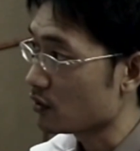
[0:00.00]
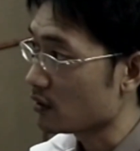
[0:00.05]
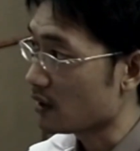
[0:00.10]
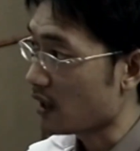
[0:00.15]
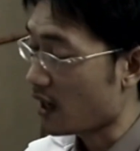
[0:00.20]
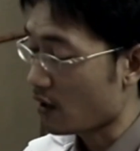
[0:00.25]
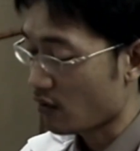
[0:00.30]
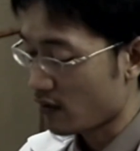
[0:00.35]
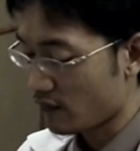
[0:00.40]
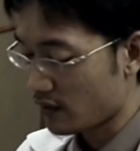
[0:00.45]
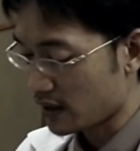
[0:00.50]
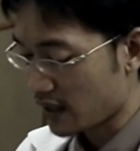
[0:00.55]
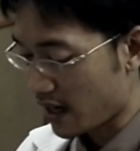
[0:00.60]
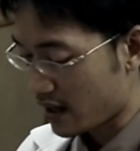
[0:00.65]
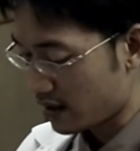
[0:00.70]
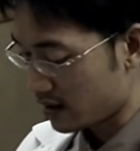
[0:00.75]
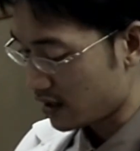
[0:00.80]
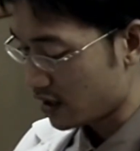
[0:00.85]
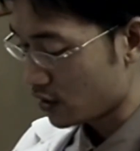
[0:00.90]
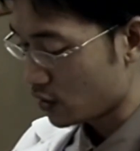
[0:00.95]
However,
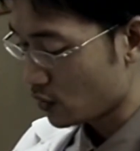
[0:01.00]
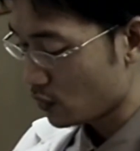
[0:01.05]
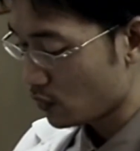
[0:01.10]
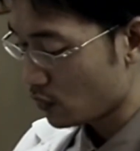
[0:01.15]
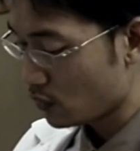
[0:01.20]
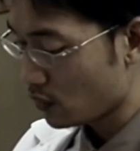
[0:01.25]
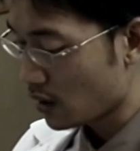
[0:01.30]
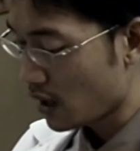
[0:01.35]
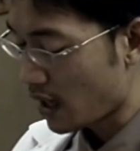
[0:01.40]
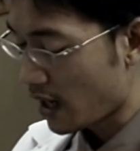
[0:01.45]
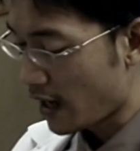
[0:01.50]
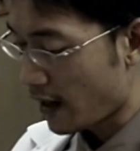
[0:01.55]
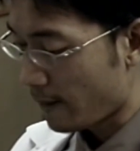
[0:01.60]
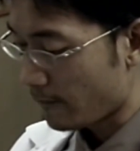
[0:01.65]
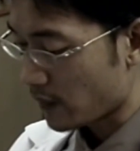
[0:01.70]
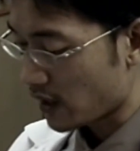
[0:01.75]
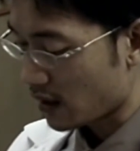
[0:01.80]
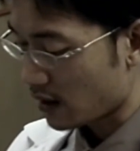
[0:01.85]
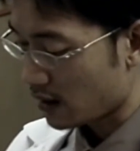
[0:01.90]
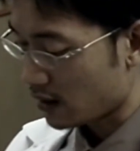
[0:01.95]
currently no
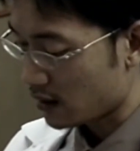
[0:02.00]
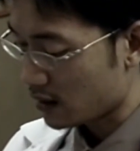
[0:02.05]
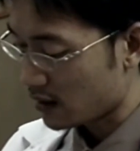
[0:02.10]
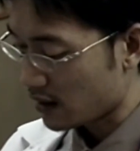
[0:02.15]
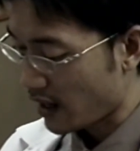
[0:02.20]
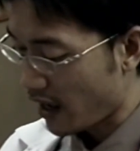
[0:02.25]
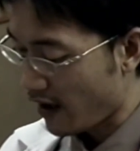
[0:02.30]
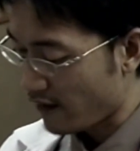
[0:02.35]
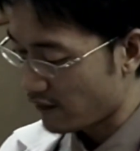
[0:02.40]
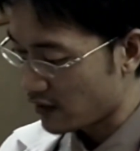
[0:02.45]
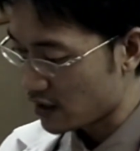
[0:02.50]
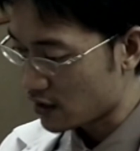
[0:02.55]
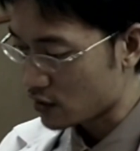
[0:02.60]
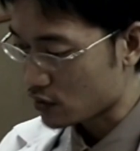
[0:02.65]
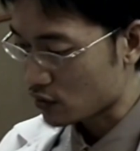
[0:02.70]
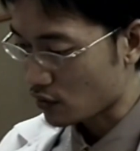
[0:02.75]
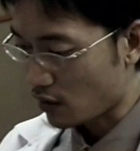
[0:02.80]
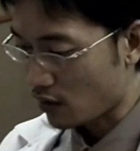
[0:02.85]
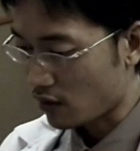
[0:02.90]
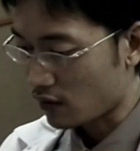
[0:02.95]
evidence
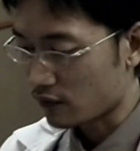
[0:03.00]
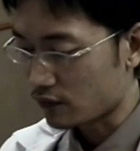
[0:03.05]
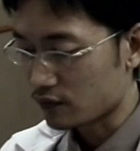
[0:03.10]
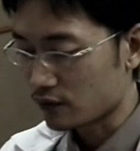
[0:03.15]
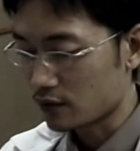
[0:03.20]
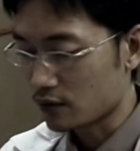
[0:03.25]
of